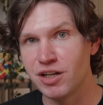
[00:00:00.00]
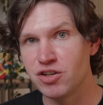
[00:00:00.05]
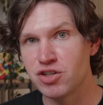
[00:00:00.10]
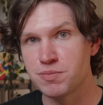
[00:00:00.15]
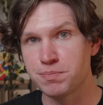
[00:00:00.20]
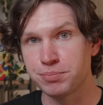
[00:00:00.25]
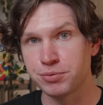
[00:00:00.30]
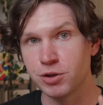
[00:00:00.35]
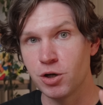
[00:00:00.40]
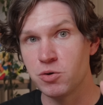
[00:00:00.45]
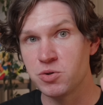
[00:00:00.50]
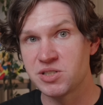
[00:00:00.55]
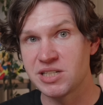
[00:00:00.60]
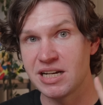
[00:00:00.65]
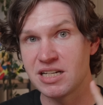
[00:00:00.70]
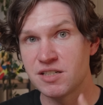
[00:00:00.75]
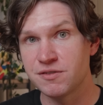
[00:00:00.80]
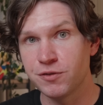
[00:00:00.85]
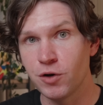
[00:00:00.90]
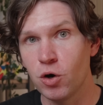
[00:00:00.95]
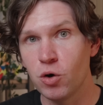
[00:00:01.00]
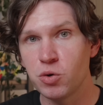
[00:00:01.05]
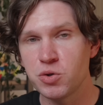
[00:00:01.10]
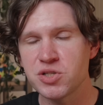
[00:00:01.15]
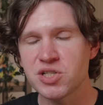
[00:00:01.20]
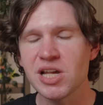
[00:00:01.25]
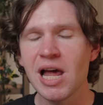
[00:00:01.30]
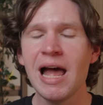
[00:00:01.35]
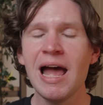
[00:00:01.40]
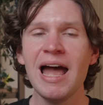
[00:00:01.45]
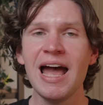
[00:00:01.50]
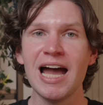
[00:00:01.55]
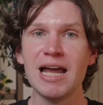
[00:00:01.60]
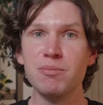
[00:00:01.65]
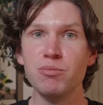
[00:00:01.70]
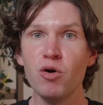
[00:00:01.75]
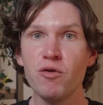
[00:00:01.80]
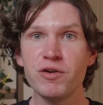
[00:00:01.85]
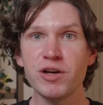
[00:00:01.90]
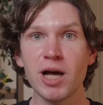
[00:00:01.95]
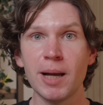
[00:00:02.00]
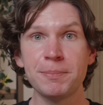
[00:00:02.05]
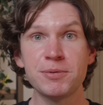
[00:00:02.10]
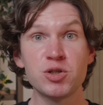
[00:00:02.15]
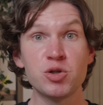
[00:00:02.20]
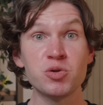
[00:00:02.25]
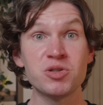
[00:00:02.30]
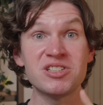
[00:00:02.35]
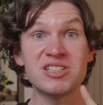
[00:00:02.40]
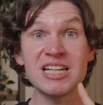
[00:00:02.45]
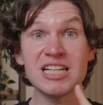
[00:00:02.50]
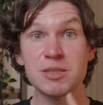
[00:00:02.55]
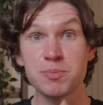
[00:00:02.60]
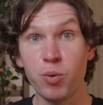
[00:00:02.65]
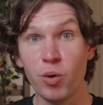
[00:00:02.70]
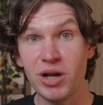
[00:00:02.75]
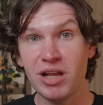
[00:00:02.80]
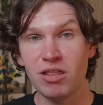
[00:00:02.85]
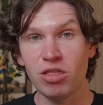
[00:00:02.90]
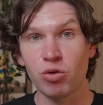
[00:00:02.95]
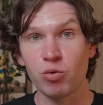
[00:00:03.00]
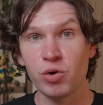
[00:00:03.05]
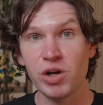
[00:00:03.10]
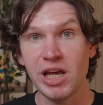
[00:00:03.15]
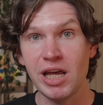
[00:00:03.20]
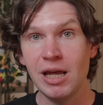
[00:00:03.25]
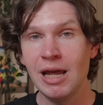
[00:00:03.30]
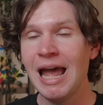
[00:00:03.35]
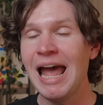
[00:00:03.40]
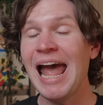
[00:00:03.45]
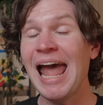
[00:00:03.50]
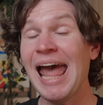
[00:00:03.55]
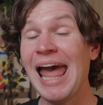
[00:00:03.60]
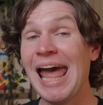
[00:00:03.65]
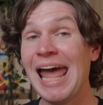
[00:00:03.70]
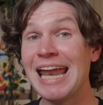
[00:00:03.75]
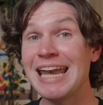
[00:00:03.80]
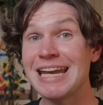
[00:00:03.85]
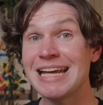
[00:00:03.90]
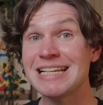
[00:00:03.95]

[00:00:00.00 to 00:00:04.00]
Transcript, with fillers: inch Pro size phones and moving up to 6.3 and